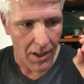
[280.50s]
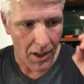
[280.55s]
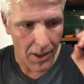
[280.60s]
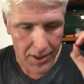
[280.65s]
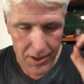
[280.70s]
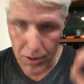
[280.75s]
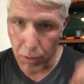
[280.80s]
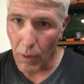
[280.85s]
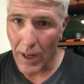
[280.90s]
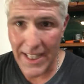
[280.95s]

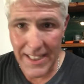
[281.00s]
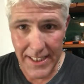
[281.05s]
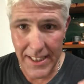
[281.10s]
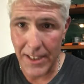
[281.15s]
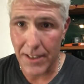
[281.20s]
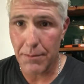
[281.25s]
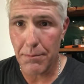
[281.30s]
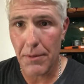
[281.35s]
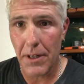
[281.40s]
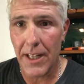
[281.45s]
are twice
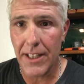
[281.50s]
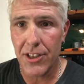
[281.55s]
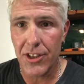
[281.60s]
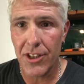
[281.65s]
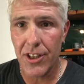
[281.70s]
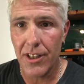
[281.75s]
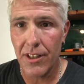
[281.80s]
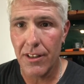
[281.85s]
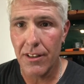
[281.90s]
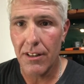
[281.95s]
as
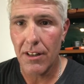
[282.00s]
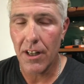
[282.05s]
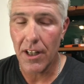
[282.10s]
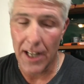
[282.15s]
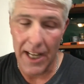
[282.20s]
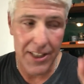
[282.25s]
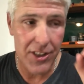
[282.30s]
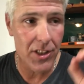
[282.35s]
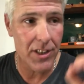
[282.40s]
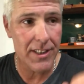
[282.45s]
much,
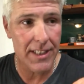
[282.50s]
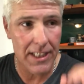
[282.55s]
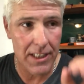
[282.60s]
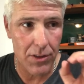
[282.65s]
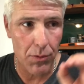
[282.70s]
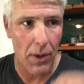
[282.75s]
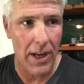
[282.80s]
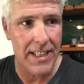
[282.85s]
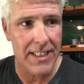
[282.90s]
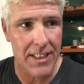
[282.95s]
or I should say
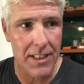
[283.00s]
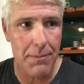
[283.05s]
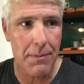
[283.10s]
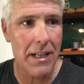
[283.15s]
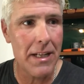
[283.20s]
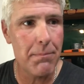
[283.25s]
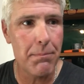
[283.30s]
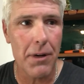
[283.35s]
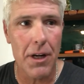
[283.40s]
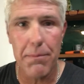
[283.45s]
twice as
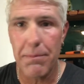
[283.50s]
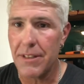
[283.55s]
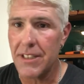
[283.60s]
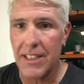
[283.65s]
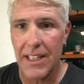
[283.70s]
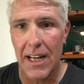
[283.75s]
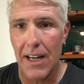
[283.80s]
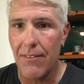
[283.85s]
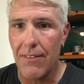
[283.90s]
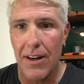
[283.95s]
many
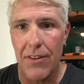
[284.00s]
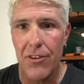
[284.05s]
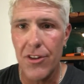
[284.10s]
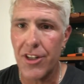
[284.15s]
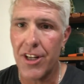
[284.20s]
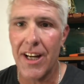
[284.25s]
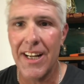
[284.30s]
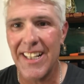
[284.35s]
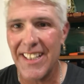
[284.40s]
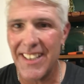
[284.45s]
burpees than I've ever
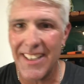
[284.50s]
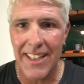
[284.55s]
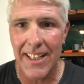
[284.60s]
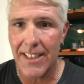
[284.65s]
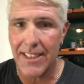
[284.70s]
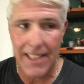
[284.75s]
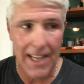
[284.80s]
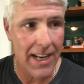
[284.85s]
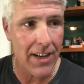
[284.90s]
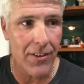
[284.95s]
done in the
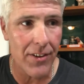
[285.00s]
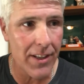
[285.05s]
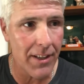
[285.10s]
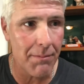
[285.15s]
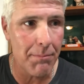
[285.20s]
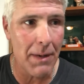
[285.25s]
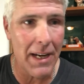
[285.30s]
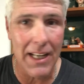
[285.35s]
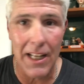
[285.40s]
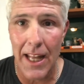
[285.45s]
entirety
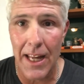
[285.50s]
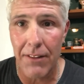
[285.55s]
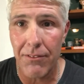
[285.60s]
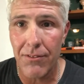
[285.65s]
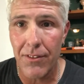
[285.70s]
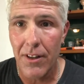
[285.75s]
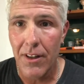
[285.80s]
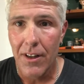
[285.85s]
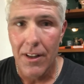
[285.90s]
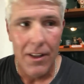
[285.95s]
of my
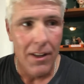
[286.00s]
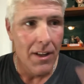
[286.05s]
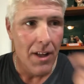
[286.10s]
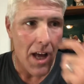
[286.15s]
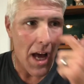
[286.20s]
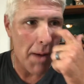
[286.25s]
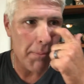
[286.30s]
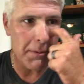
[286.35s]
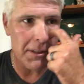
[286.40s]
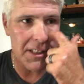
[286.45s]
life.
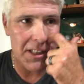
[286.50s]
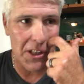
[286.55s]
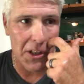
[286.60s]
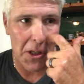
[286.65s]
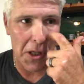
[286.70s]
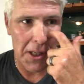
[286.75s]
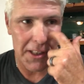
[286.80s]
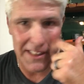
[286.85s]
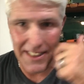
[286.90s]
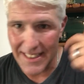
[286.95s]
Up
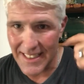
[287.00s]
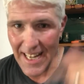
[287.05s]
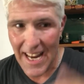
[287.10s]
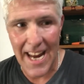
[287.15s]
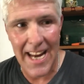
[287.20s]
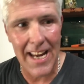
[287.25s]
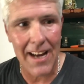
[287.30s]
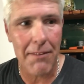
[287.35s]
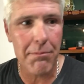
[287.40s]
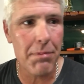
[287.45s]
until
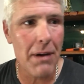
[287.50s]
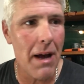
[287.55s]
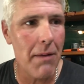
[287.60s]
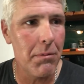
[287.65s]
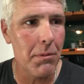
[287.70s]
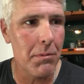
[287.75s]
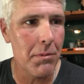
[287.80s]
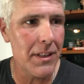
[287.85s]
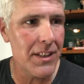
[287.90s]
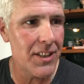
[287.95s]
today, I've
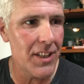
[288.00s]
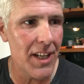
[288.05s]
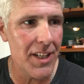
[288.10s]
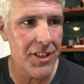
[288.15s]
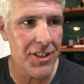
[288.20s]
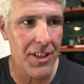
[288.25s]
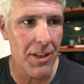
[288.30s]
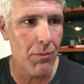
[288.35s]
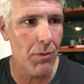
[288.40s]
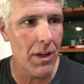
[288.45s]
probably
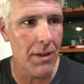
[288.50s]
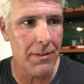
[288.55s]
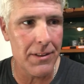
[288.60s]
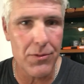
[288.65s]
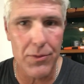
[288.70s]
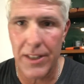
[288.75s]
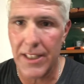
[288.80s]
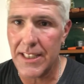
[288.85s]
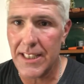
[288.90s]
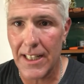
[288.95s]
done somewhere
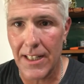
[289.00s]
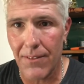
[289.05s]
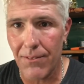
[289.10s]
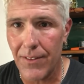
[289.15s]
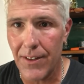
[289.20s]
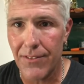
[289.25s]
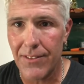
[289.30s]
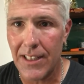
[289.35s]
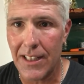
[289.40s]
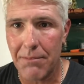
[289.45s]
between 10 and
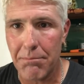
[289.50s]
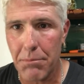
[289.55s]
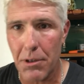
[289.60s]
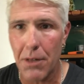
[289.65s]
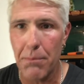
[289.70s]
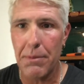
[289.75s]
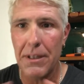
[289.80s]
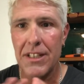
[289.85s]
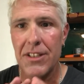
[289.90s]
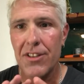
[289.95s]
15
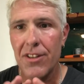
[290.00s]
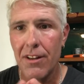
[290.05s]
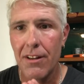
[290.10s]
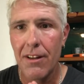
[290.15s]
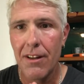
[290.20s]
burpees,